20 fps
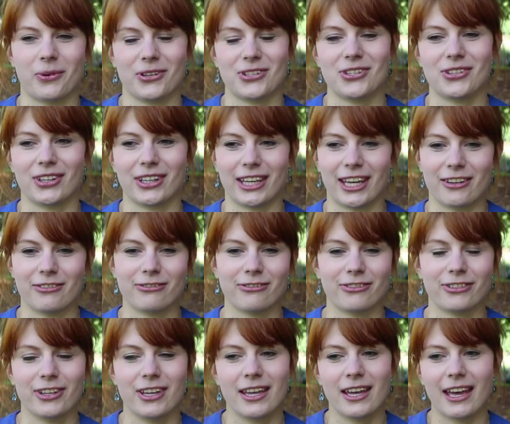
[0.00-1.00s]
want to give
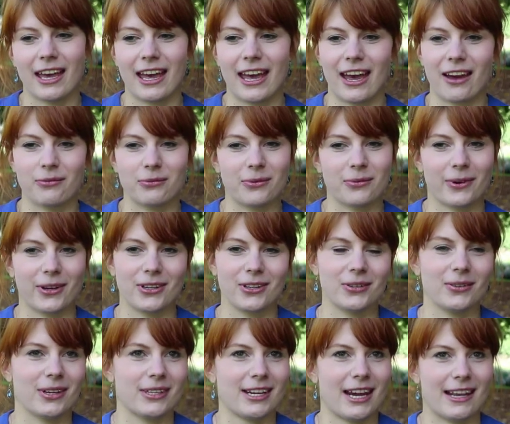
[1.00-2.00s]
everyone
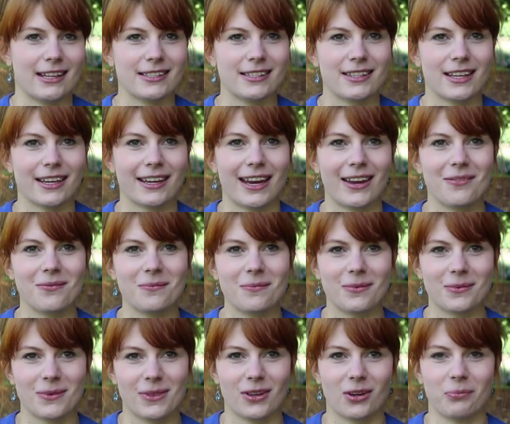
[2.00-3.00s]
who attends the camp
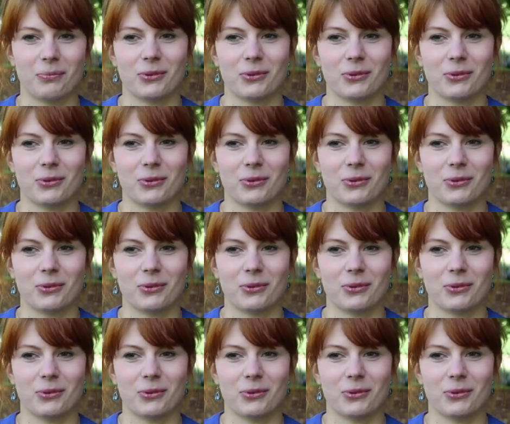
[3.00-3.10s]
the